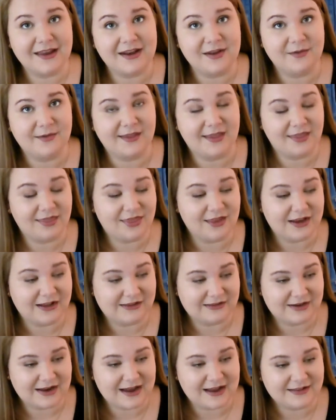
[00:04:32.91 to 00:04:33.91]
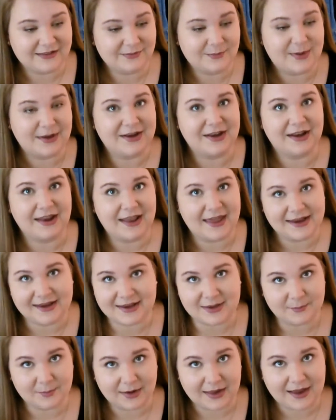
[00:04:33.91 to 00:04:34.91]
and it was Anthony's dad's, but I didn't
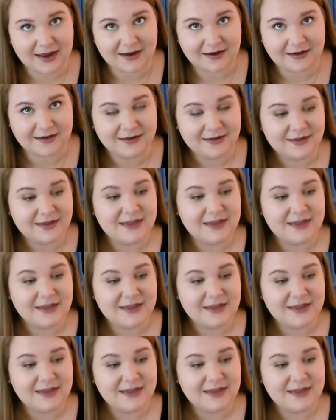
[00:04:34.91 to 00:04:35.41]
like it black.